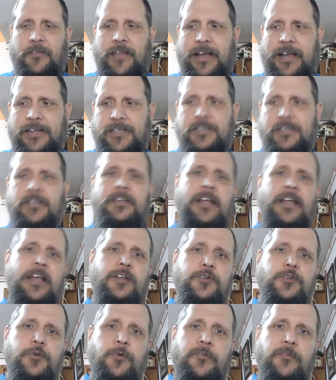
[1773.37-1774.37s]
That's the
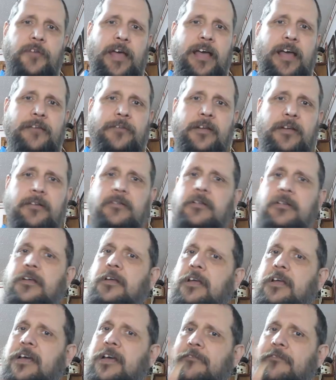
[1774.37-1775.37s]
danger of having
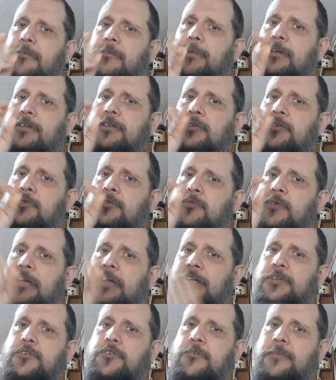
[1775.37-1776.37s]
government too
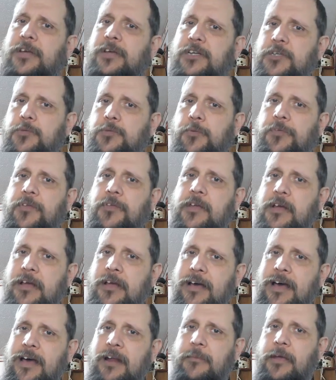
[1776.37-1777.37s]
intermixed with the
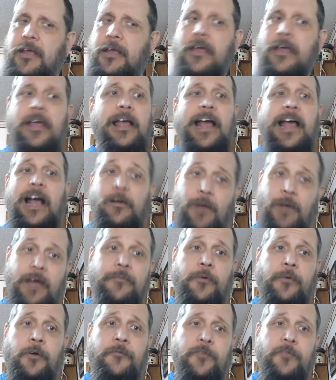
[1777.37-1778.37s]
economy.
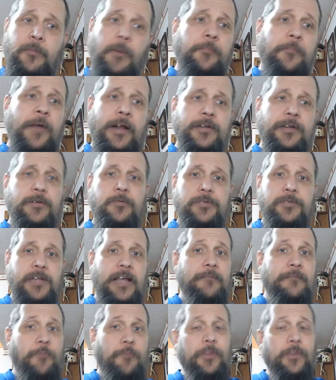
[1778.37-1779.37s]
However, from a practical
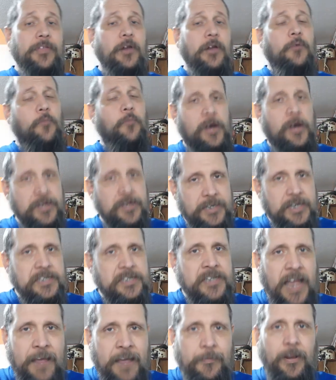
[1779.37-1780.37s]
standpoint, there was
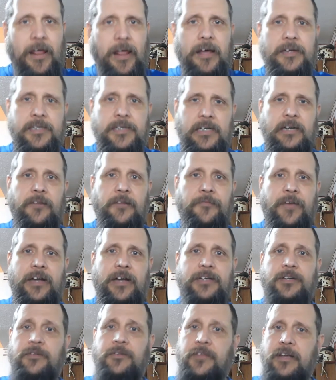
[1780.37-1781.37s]
a stabilizing
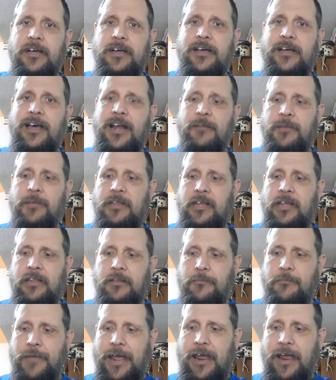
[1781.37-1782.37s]
effect to the economy
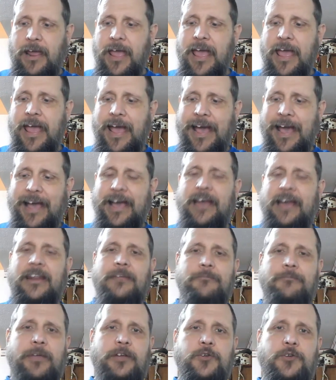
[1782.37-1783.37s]
that the bank
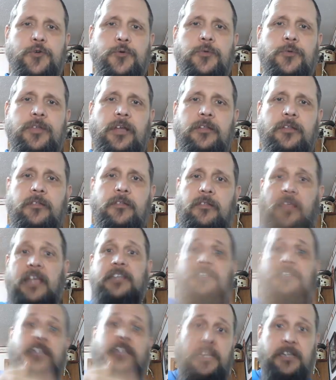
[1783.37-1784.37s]
had. It made sure that
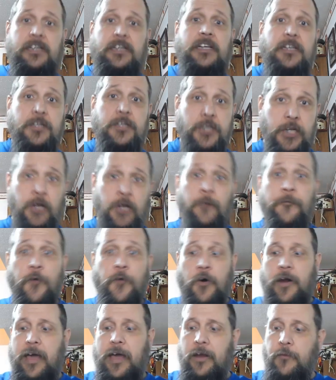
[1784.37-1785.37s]
things didn't get too
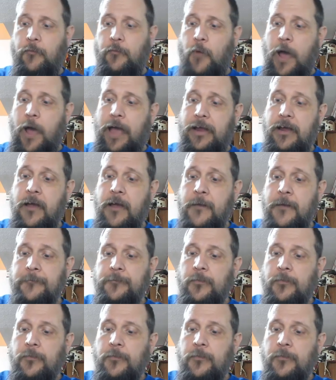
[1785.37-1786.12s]
far out of whack.